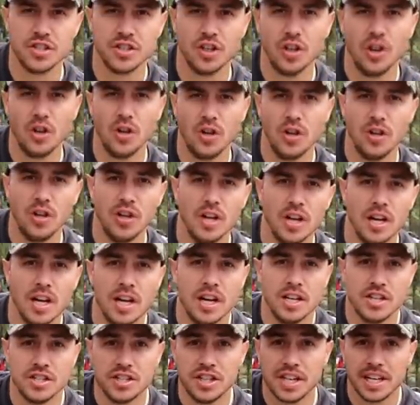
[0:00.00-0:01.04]
tall
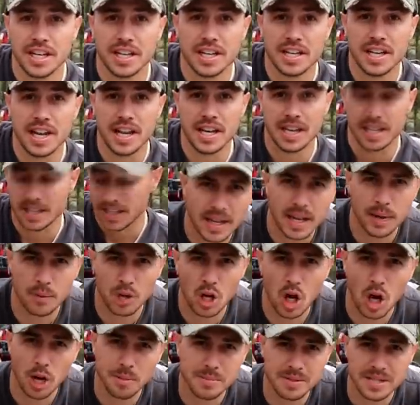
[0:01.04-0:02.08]
chicken netting, and we
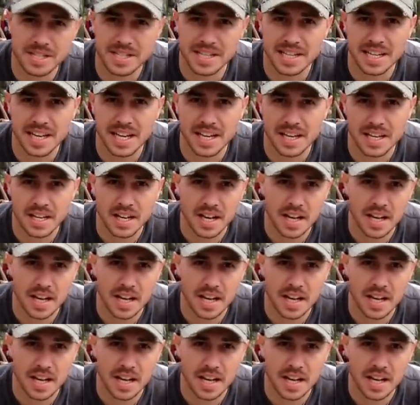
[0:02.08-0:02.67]
opted to get